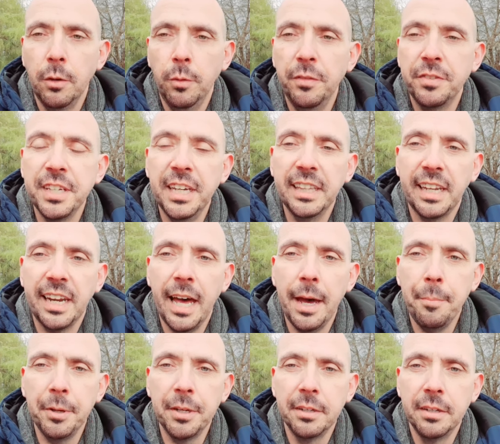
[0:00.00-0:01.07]
We've seen that
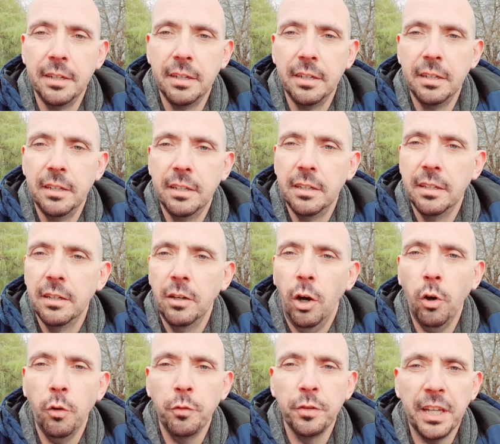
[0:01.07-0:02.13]
happen
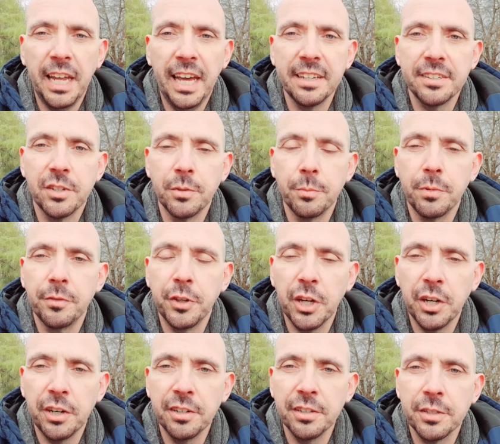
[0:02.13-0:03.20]
over the last number of
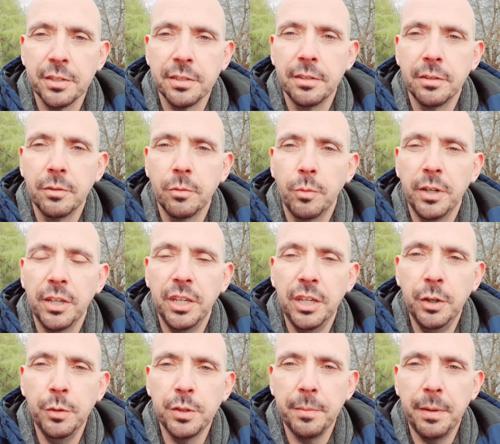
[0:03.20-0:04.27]
years with a
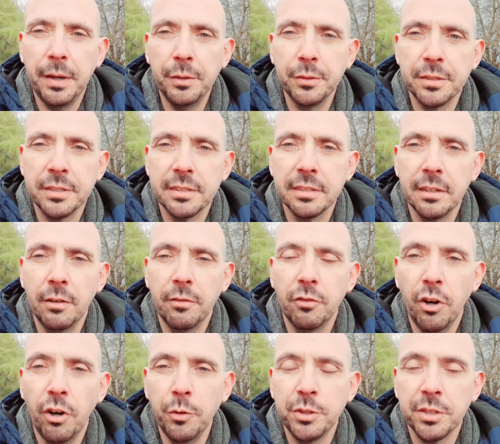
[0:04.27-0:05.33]
huge amounts of
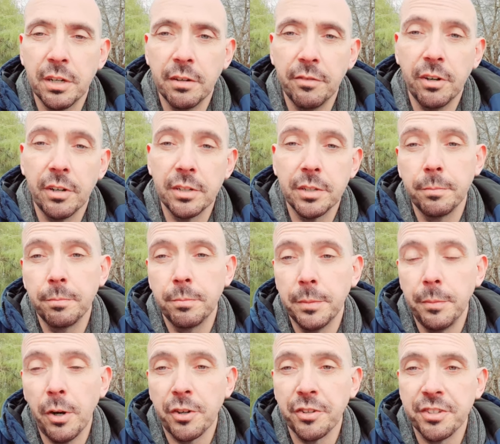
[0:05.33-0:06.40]
erosion of our
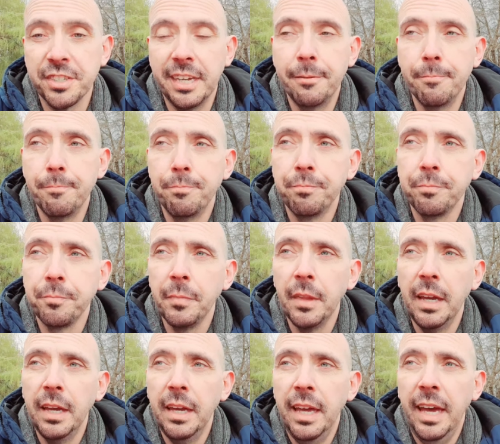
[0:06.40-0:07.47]
democracy.
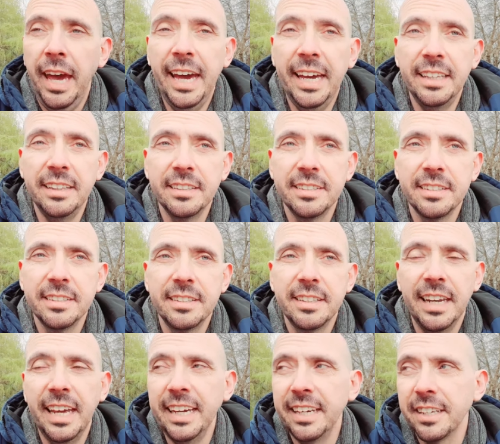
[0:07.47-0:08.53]
And
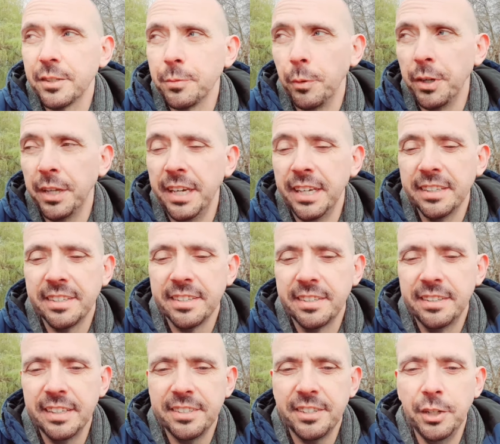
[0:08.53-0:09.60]
the latest one is
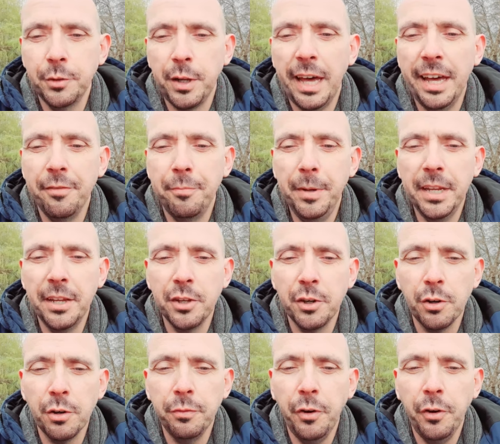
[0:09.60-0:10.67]
this €2.5
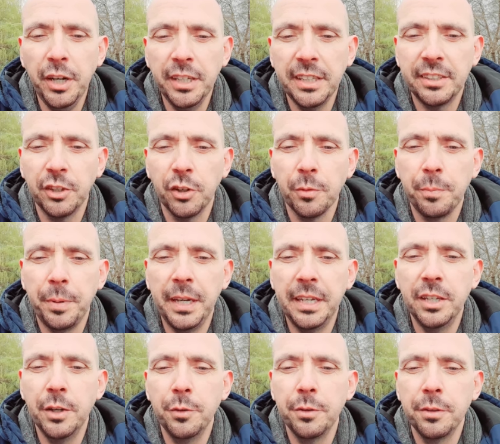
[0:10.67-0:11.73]
million fine that the
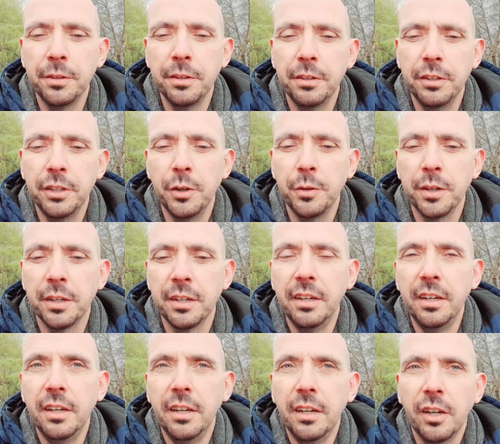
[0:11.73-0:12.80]
European Union
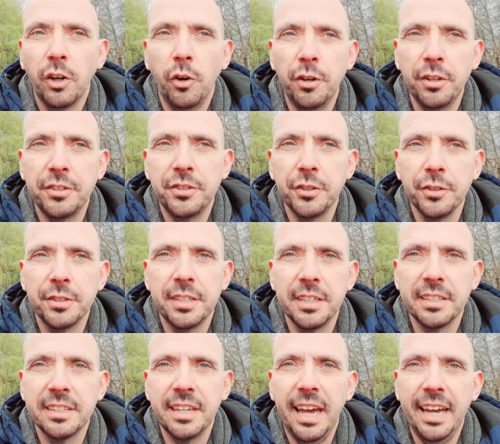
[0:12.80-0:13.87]
Court of
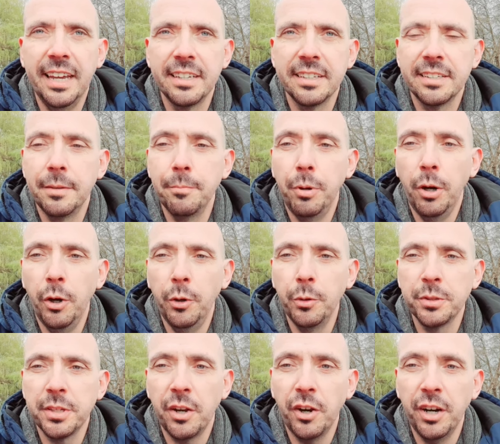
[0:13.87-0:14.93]
Justice has
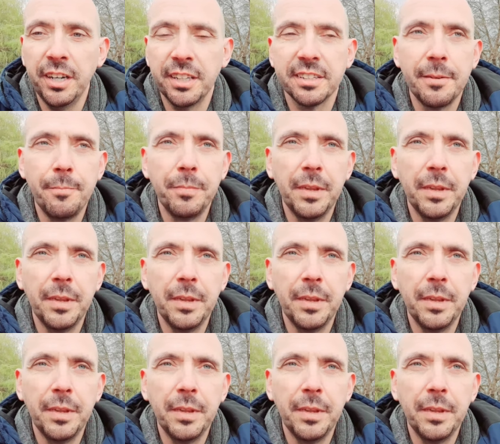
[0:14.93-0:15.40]
imposed on Ireland.